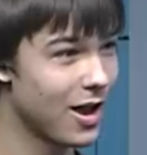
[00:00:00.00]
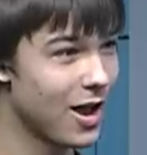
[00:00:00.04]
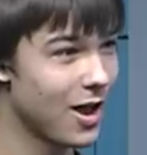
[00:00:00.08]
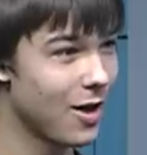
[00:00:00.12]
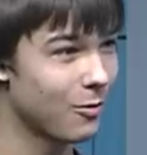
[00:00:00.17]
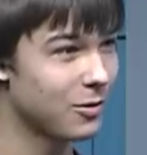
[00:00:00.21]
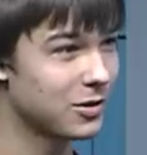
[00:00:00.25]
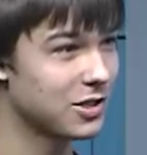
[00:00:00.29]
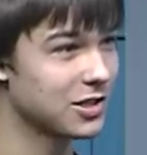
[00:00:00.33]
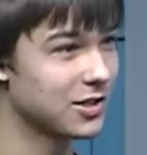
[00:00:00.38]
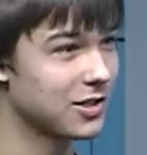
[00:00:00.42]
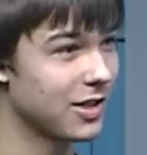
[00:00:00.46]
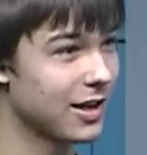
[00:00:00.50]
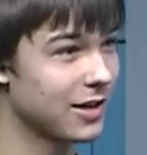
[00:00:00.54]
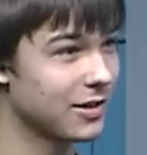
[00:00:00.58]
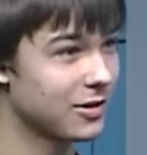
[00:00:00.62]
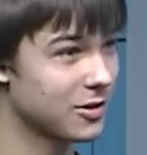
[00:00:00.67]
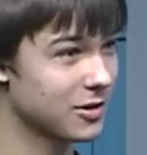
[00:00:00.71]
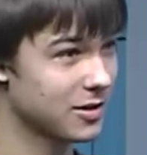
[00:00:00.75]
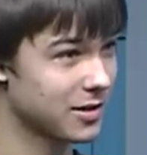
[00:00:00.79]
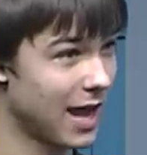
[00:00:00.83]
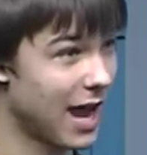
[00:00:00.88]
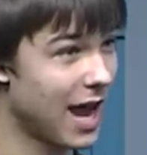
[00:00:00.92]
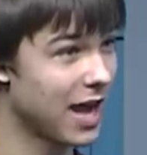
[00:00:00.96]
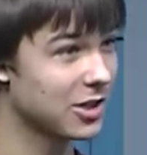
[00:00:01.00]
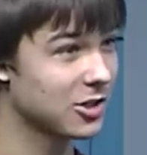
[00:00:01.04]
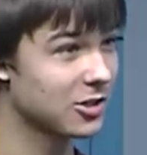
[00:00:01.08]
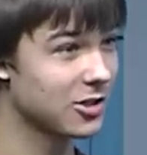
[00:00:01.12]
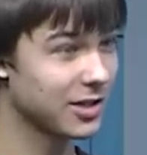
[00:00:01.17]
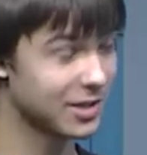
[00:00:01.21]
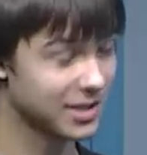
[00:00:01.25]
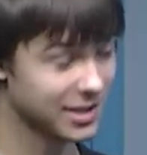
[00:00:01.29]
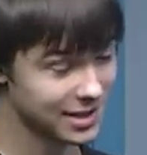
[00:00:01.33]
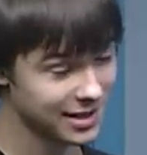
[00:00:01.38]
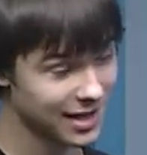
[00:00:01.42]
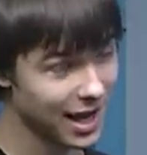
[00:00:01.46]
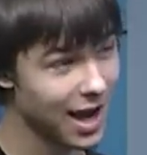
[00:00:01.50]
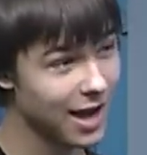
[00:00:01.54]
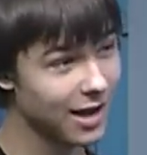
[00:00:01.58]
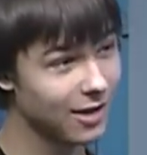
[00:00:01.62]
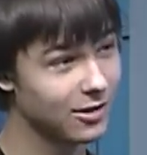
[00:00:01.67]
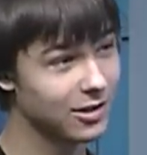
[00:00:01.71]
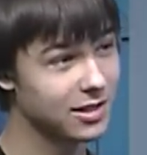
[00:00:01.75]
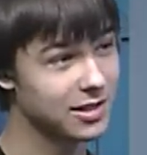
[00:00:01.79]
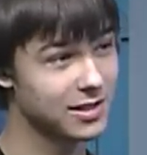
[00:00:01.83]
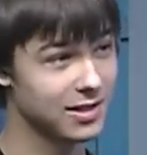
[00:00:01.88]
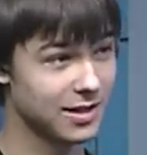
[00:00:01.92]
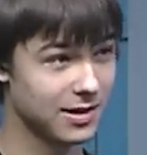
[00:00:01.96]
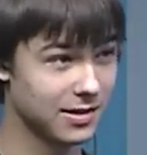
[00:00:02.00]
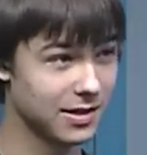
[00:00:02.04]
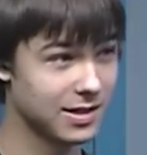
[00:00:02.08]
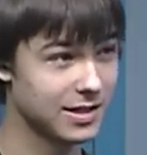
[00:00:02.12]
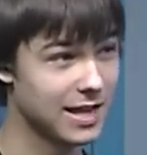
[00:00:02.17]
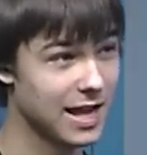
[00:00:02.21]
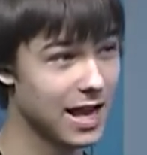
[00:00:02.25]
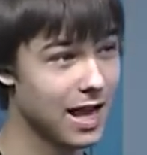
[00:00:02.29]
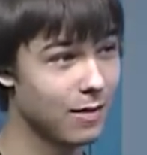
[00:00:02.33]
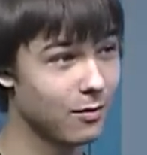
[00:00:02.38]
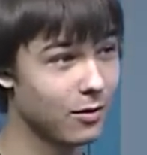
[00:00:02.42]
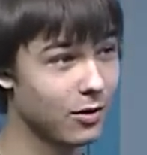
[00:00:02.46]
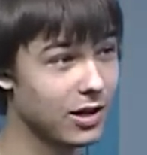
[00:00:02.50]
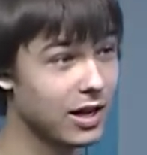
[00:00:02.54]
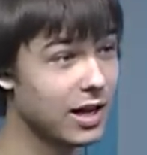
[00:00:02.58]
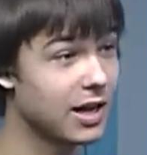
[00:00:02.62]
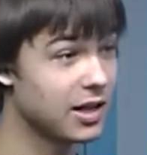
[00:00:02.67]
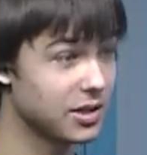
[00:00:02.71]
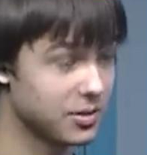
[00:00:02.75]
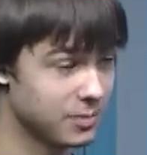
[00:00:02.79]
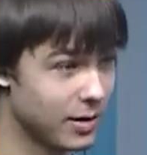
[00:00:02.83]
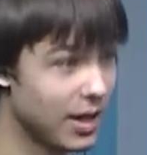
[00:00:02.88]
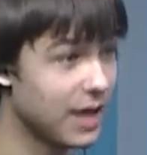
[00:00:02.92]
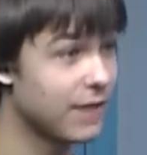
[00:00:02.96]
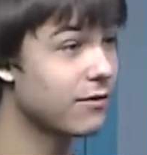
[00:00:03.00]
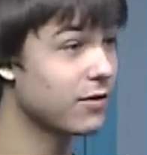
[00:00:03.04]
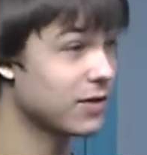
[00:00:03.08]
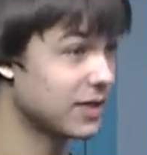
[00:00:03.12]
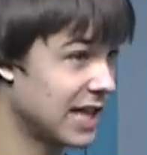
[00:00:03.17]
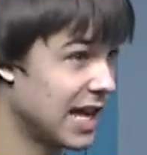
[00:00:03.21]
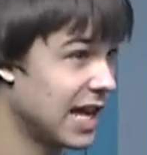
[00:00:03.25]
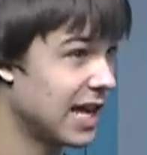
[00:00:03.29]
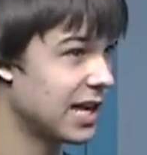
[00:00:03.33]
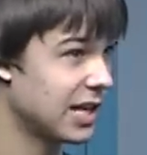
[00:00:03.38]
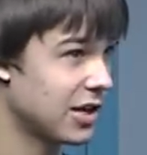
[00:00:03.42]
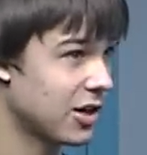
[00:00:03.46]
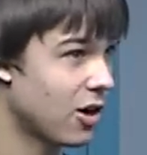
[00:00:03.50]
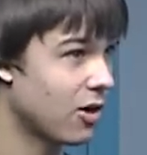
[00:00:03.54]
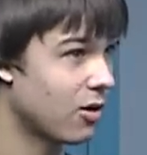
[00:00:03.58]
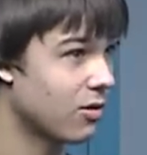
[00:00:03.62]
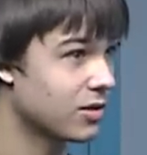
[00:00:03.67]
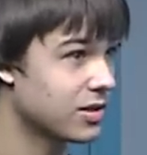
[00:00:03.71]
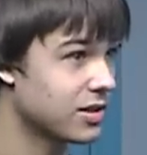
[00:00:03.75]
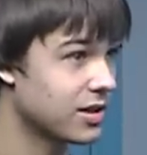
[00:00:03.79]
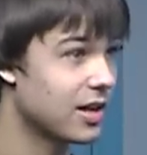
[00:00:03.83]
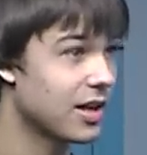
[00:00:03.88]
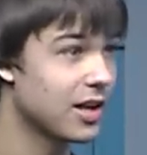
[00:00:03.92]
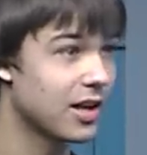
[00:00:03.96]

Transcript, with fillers: which is like there's actually a stylus in the tablet and it's made for taking notes.